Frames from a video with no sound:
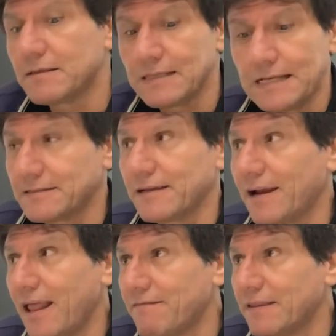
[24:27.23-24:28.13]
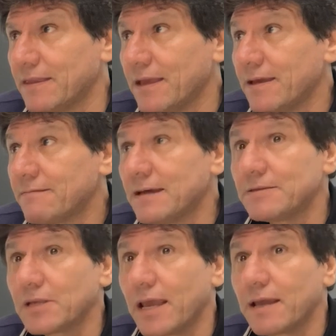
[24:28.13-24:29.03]
It's irrelevant. When you
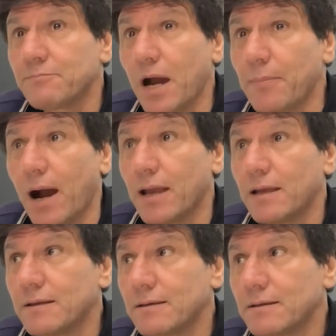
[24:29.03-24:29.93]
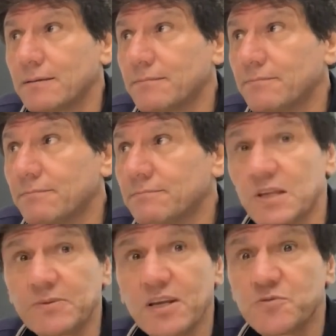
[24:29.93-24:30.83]
say bye bye,
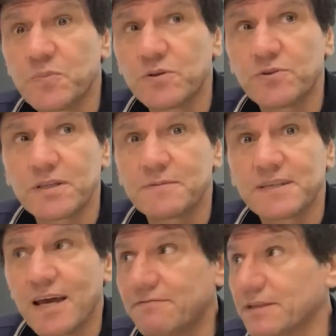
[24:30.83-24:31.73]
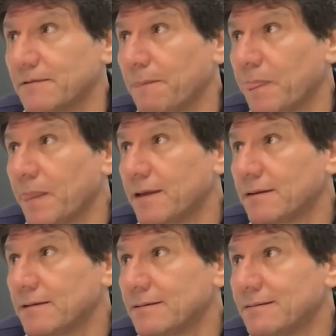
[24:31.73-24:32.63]
sometimes people do not observe it.
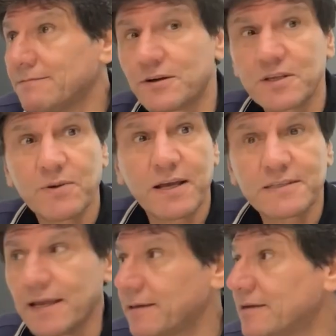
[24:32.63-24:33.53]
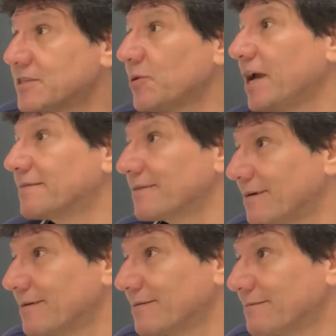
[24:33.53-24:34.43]
For example, I say see you later,
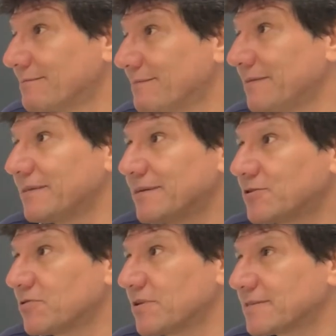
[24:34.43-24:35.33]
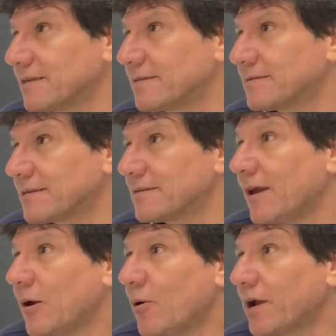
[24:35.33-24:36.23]
and then the student said
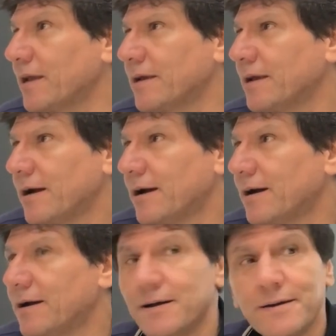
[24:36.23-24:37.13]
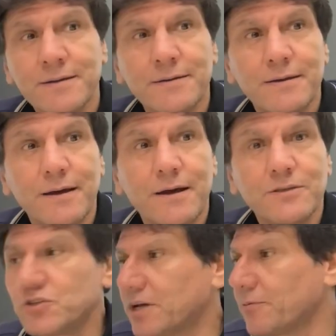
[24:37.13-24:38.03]
okay,
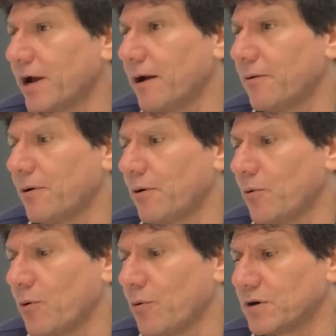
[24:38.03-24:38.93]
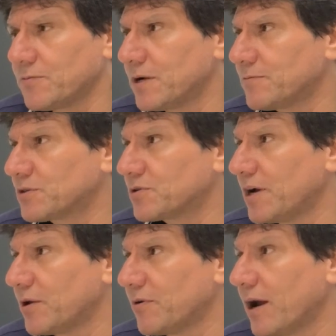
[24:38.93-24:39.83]
teacher, what should
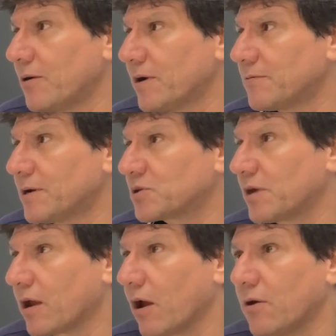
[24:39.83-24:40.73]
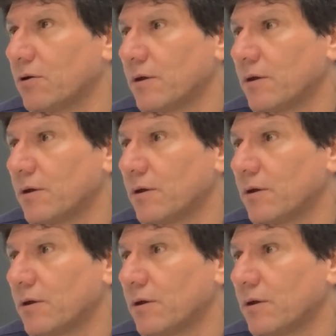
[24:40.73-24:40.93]
I do now? Where should I go?